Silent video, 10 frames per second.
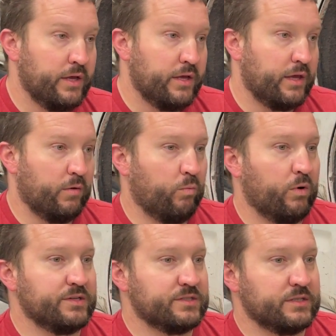It
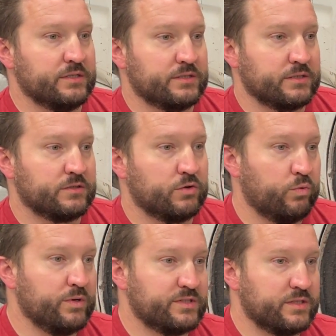wasn't
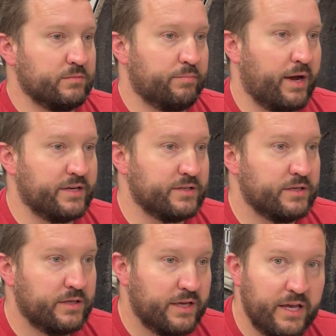twisted by
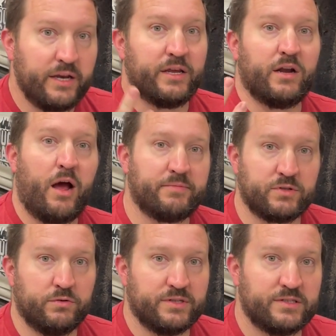hitting an
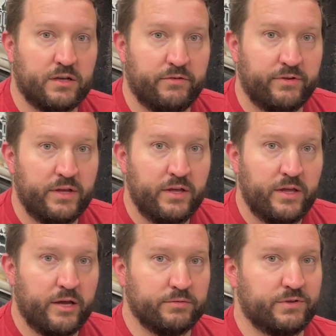obstacle itself.
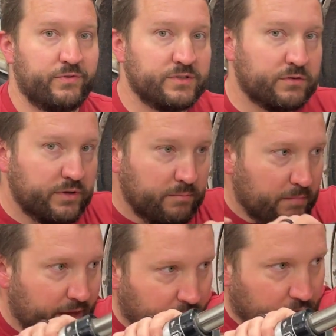It was physically
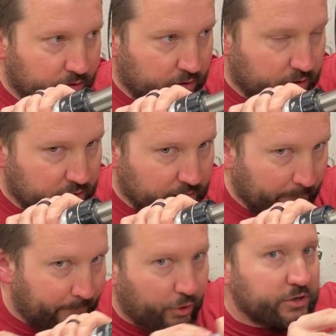metal
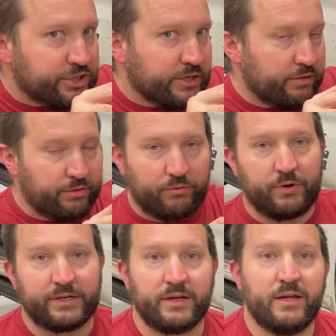pushing through
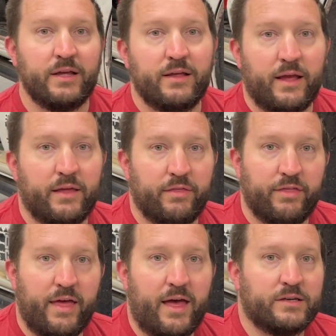it, and
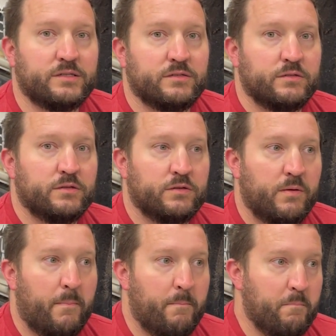that
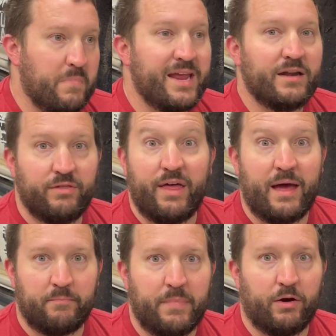made
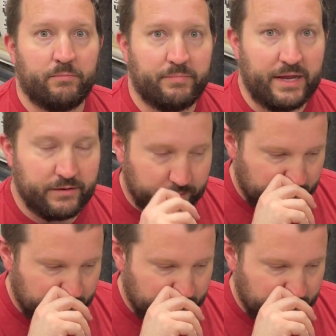that mount bend.